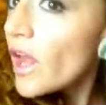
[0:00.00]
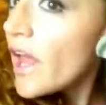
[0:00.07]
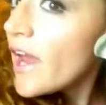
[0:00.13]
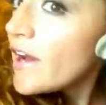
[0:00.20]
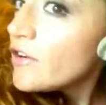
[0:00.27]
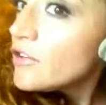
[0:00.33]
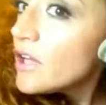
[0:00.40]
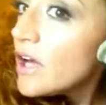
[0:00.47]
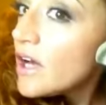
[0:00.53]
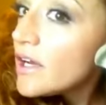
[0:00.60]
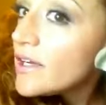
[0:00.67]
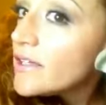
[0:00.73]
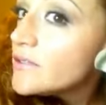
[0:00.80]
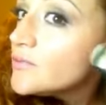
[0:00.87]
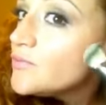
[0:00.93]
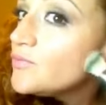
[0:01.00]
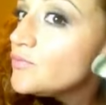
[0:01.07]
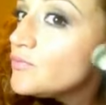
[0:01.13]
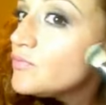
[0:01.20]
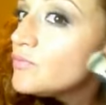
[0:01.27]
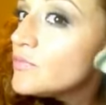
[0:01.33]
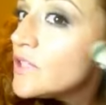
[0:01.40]
hairline
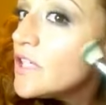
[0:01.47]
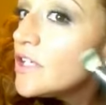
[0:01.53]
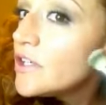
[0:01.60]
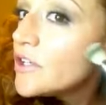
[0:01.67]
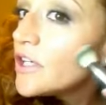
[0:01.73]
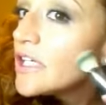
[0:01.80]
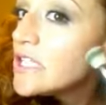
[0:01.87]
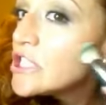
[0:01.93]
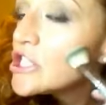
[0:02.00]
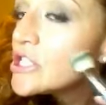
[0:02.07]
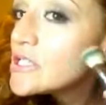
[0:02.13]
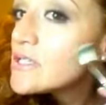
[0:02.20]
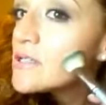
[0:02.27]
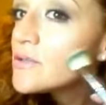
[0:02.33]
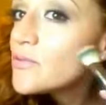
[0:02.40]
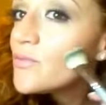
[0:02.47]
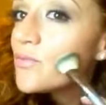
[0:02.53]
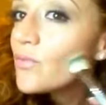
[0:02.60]
here and just